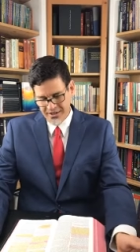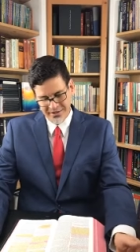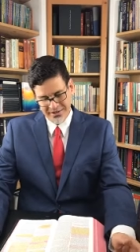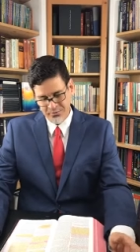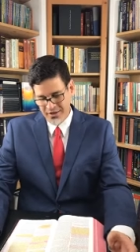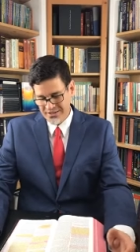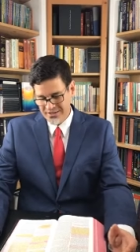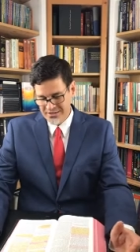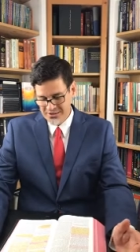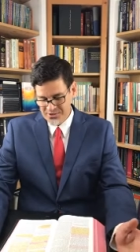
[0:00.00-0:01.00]

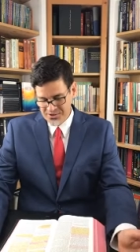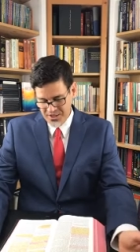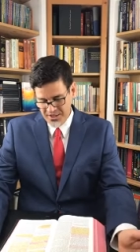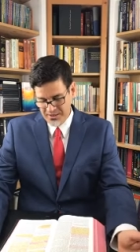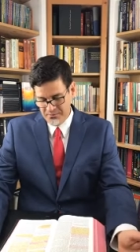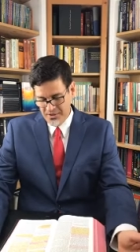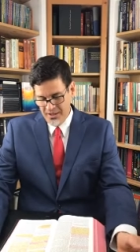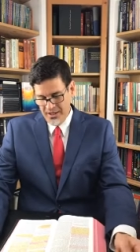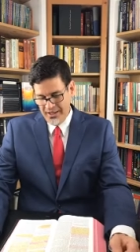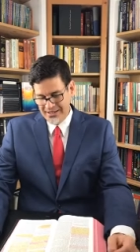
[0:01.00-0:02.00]
despising the shame,
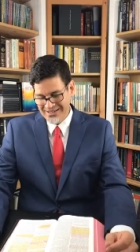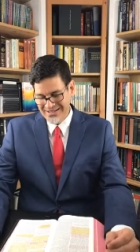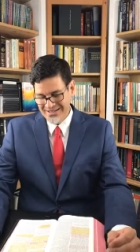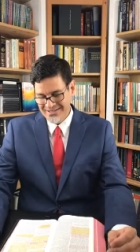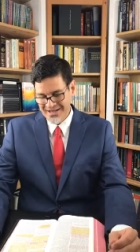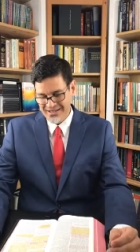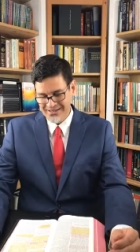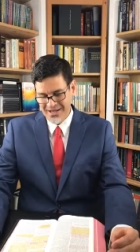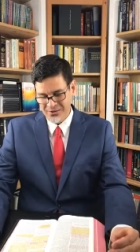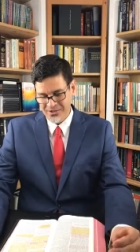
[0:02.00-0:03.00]
and he sat
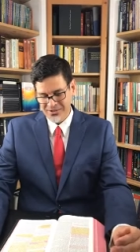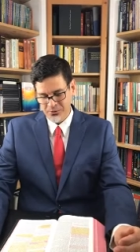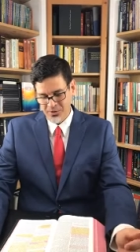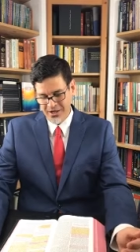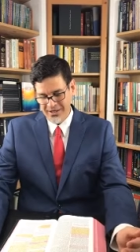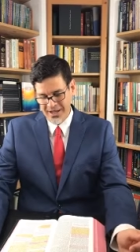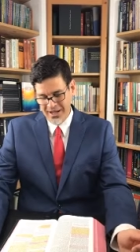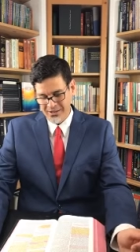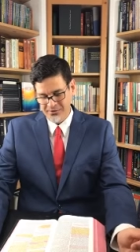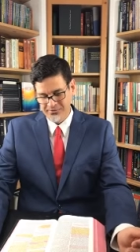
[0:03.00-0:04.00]
down at the right
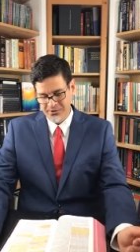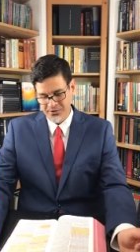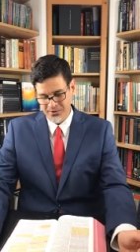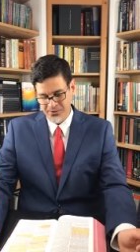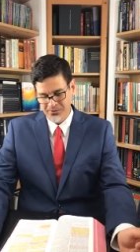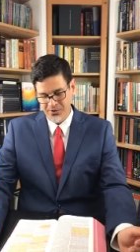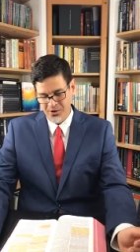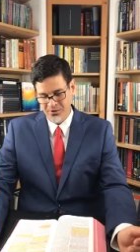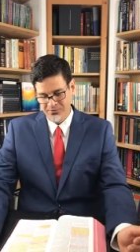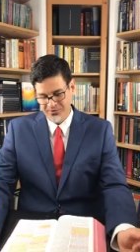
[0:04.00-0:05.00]
hand of the throne
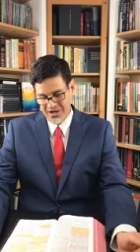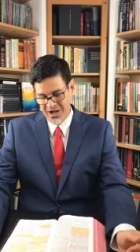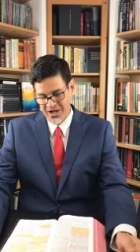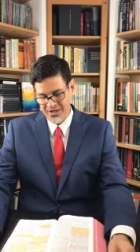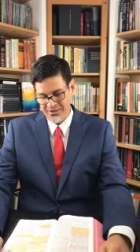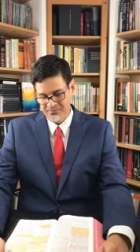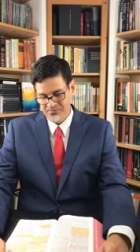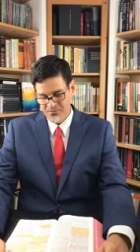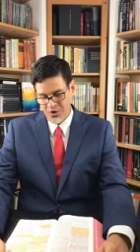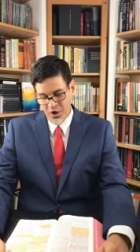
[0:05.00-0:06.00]
of God.
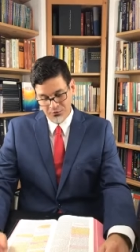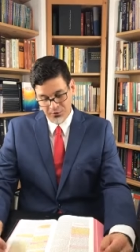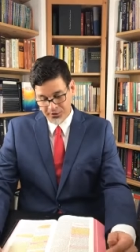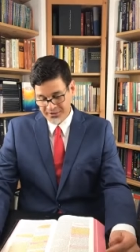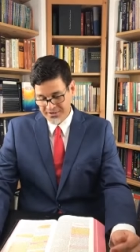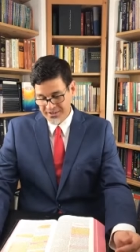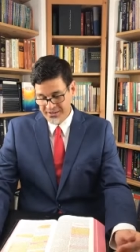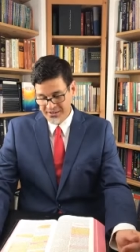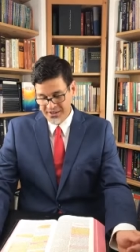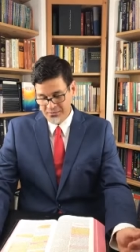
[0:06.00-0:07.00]
For
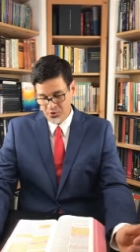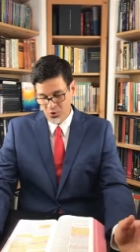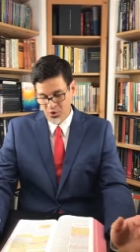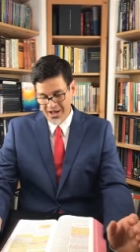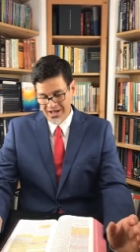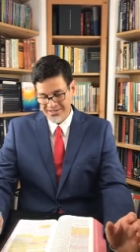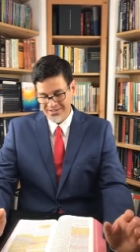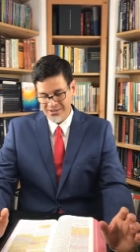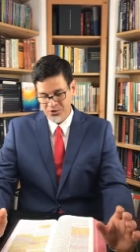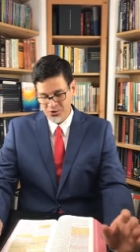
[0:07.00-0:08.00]
consider him who has
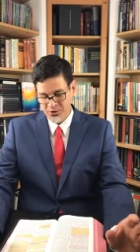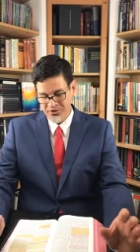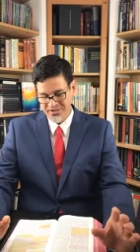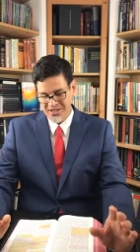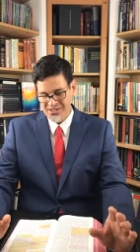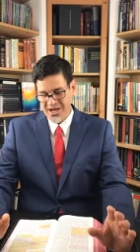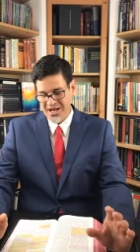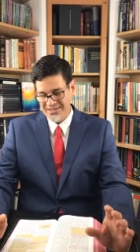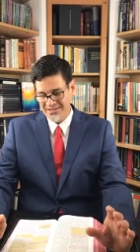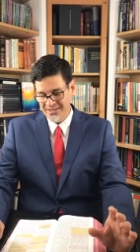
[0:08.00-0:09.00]
endured such
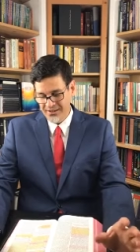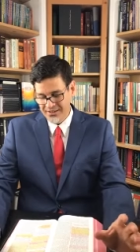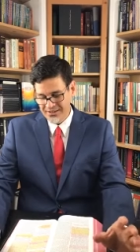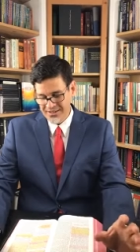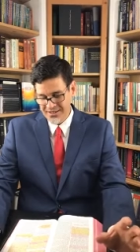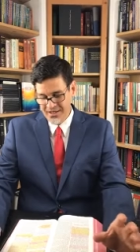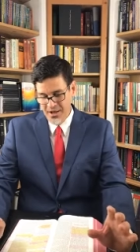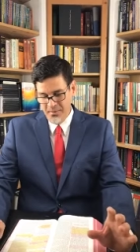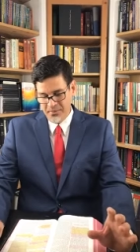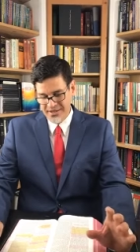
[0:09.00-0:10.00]
hostility
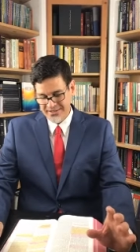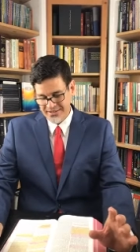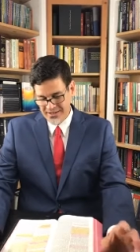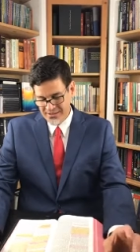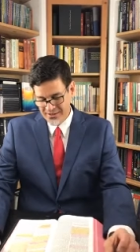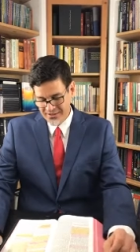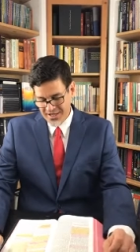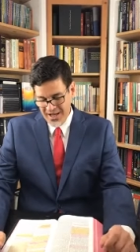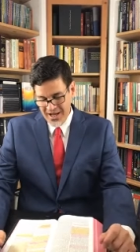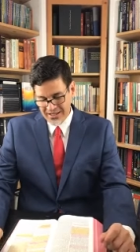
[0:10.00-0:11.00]
by sinners
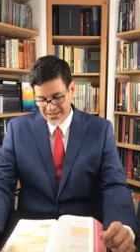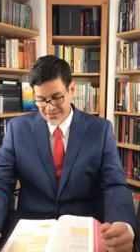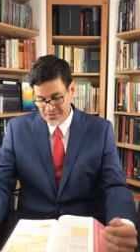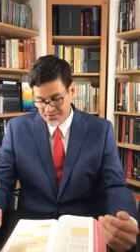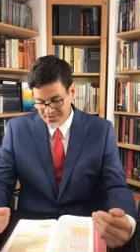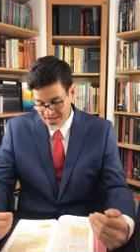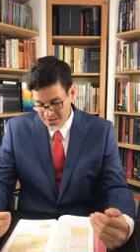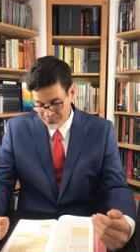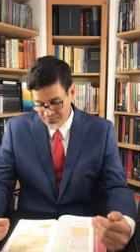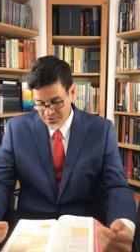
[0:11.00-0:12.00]
against
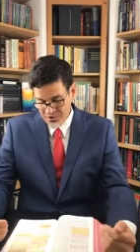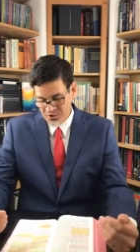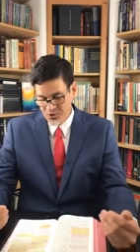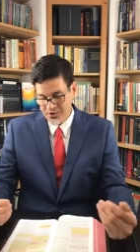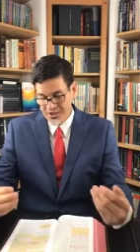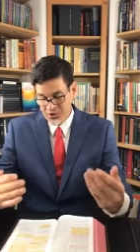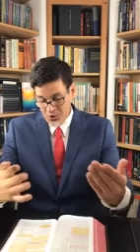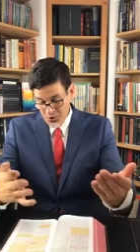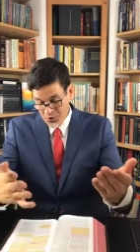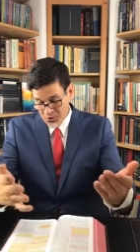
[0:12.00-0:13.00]
himself, so that
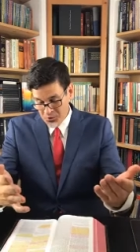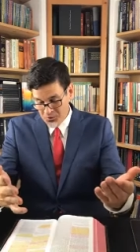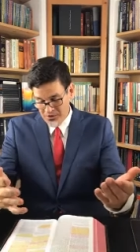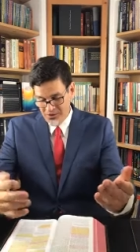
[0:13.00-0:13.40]
you